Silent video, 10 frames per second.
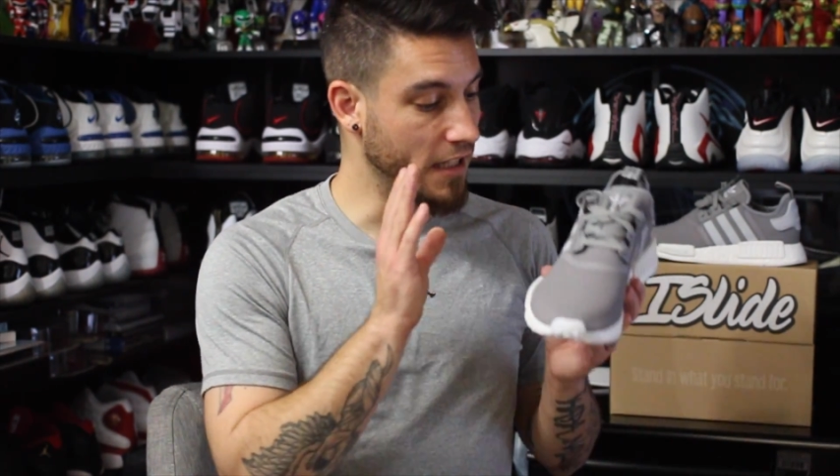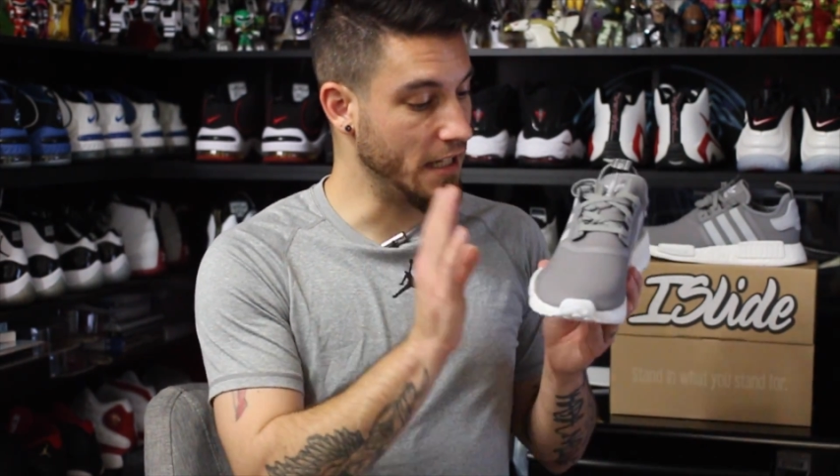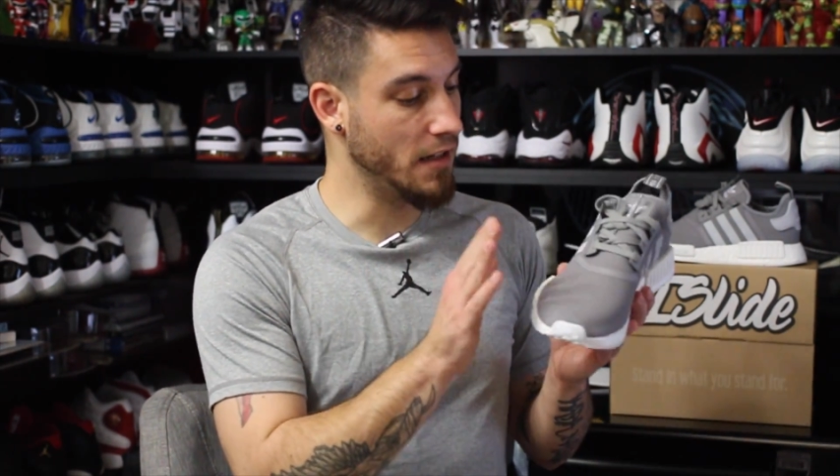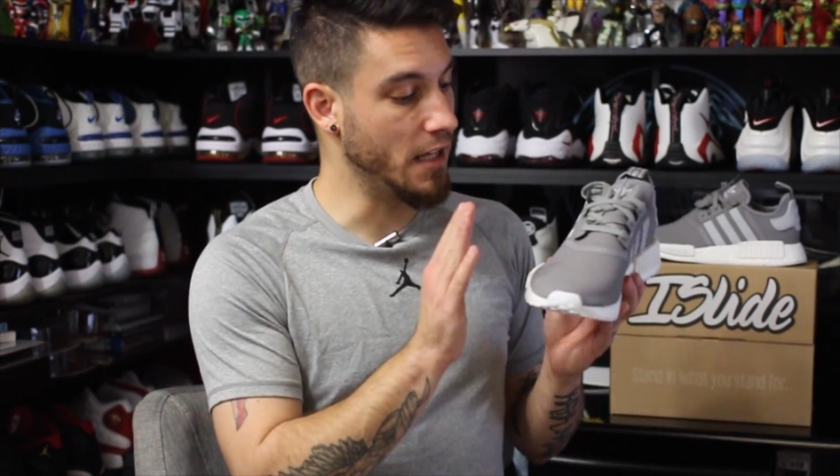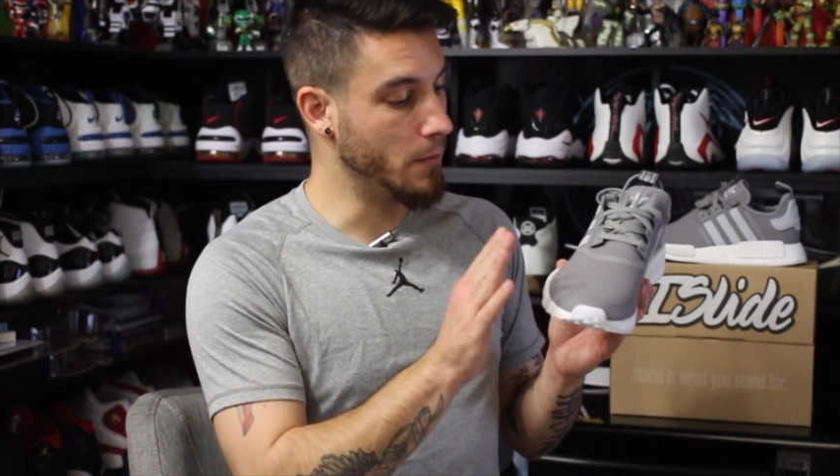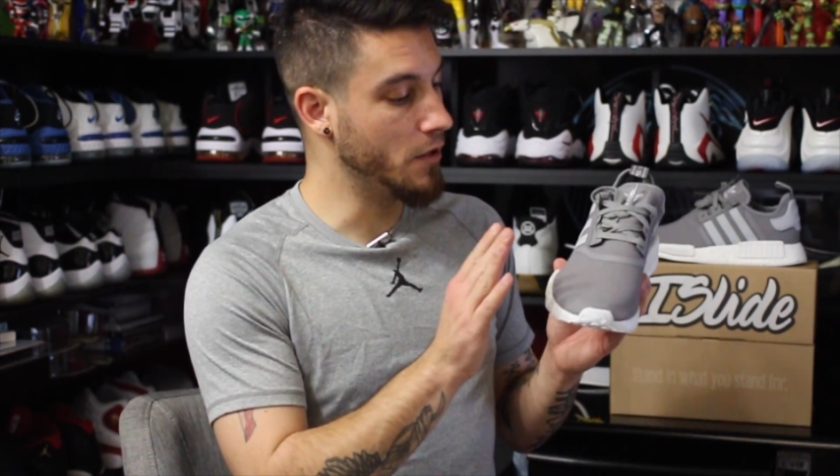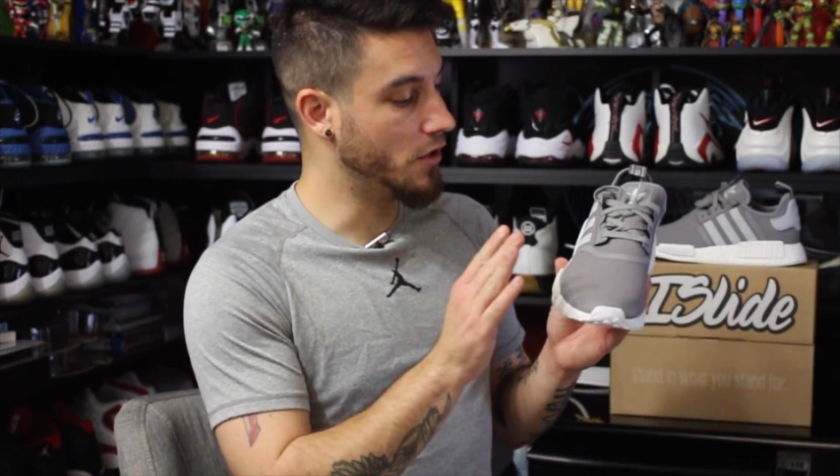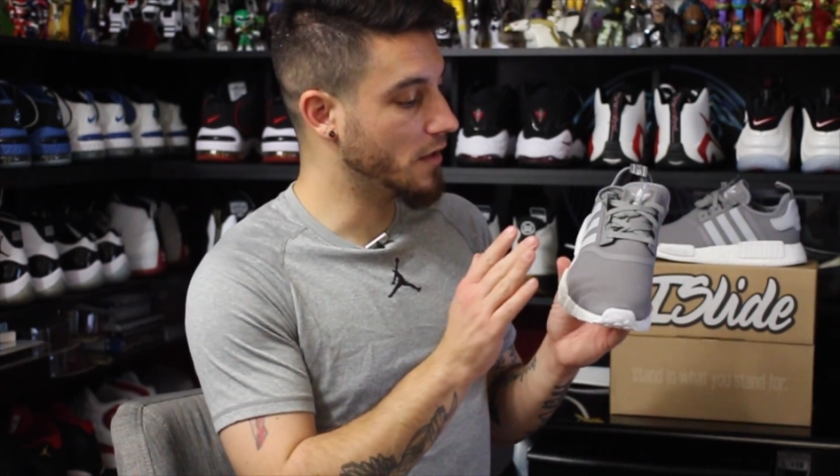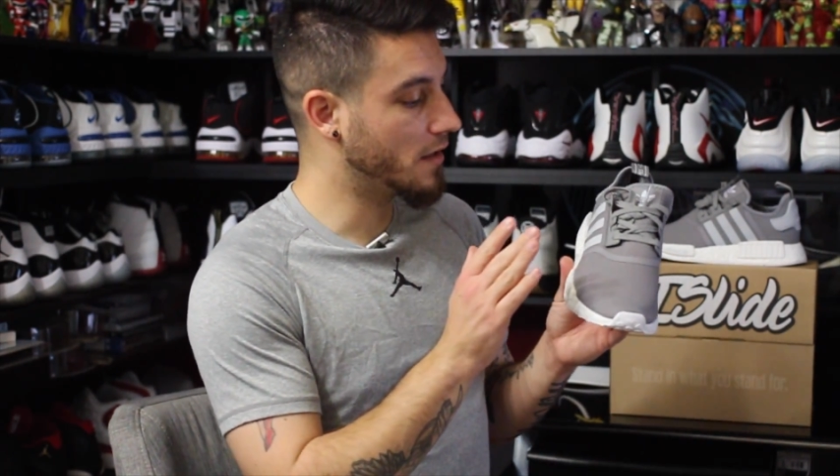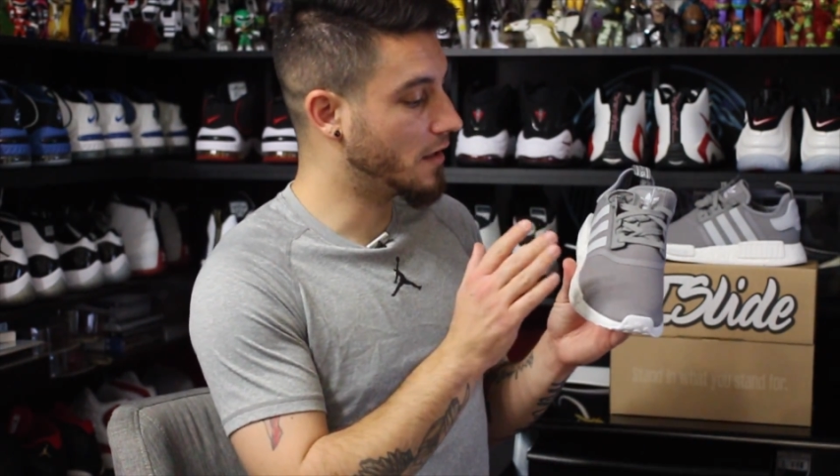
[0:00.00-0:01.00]
In
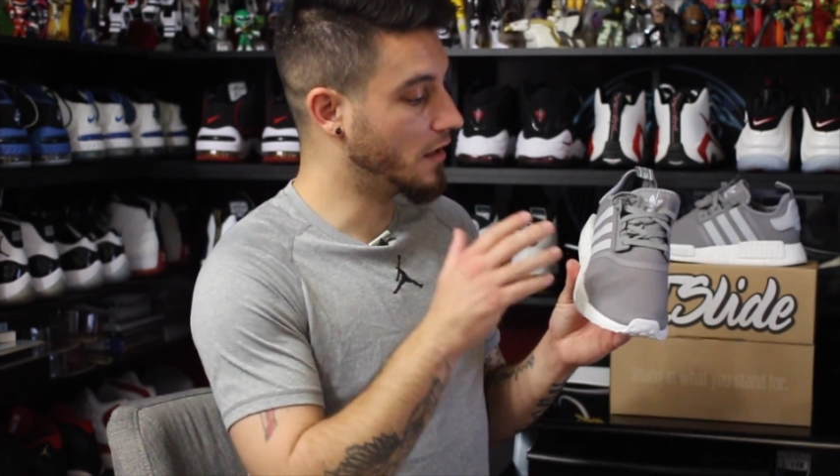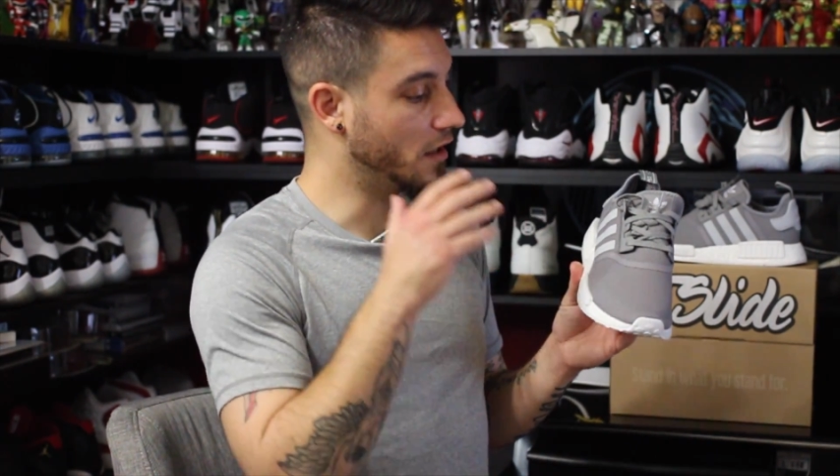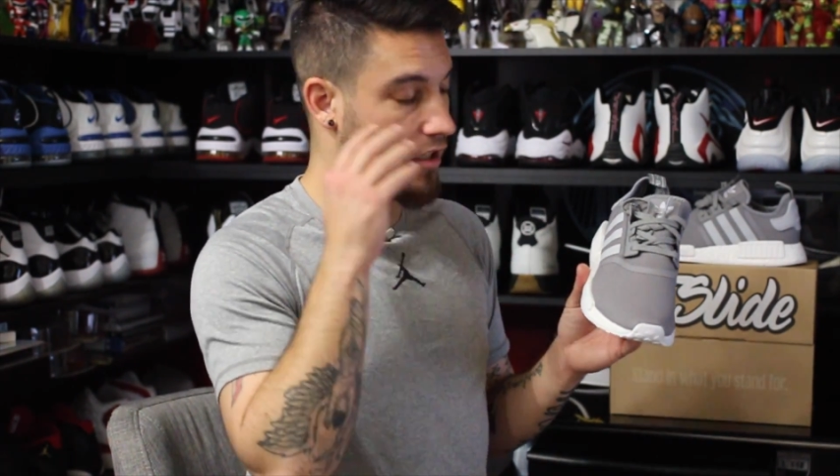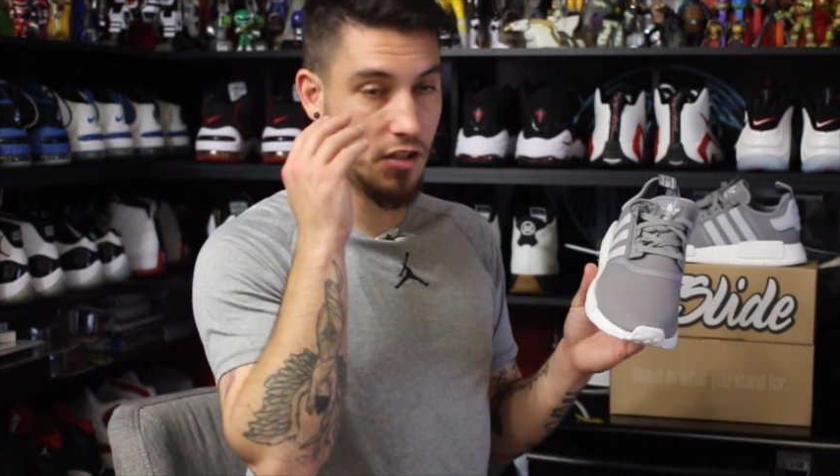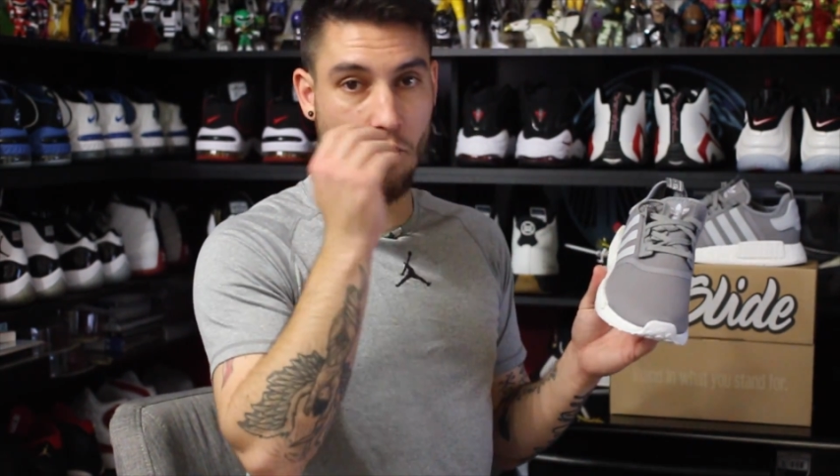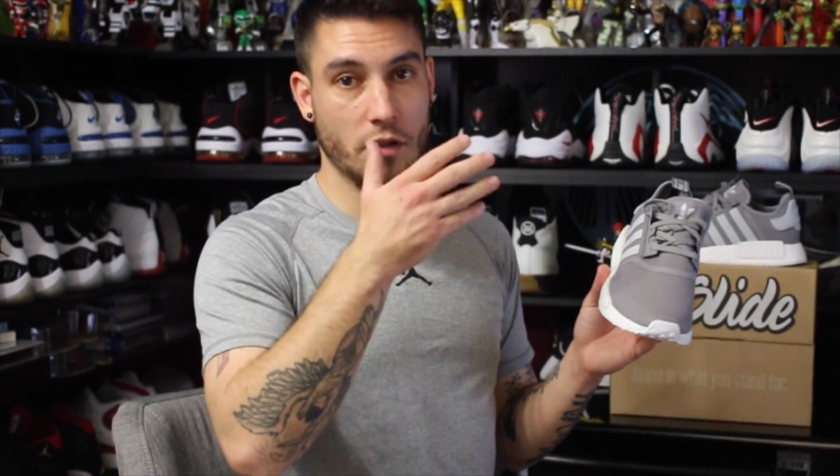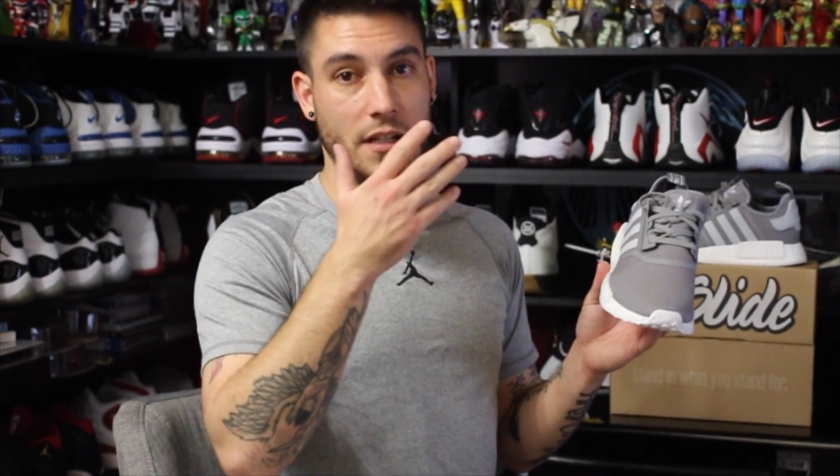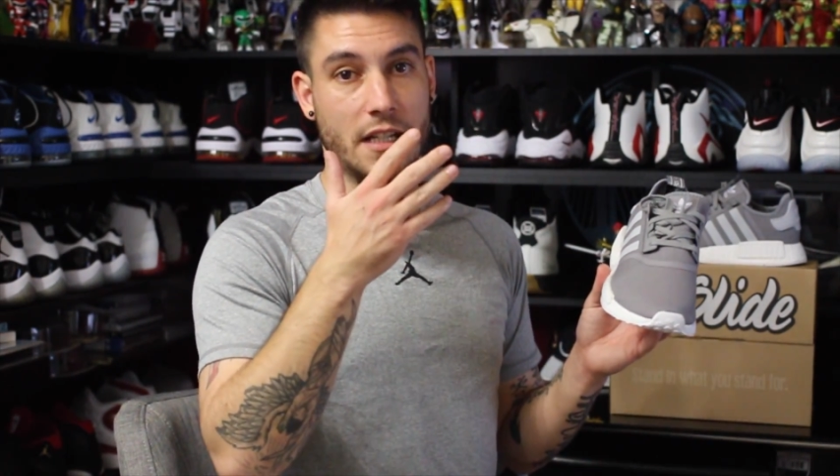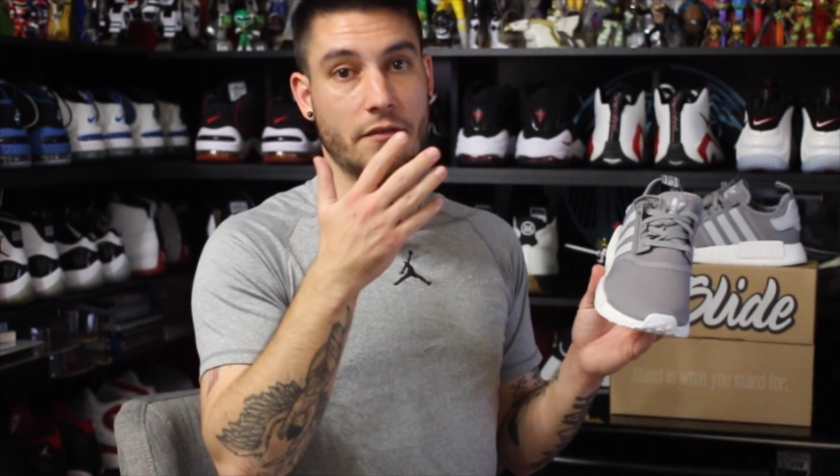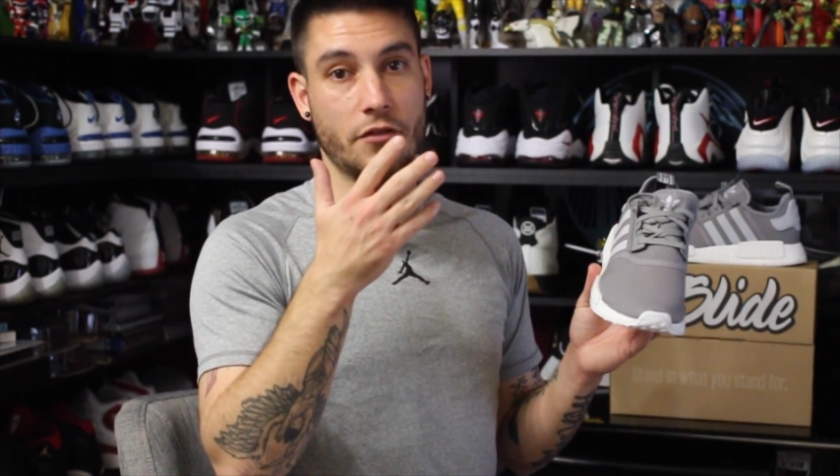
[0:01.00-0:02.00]
images, you would
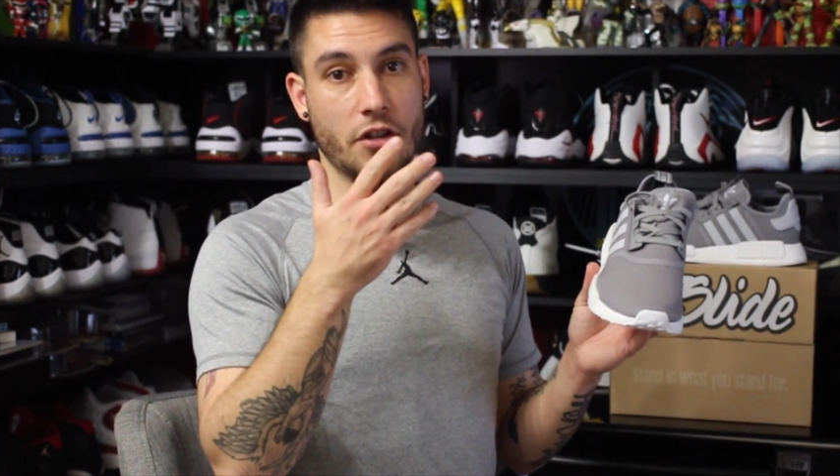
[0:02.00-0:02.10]
not ever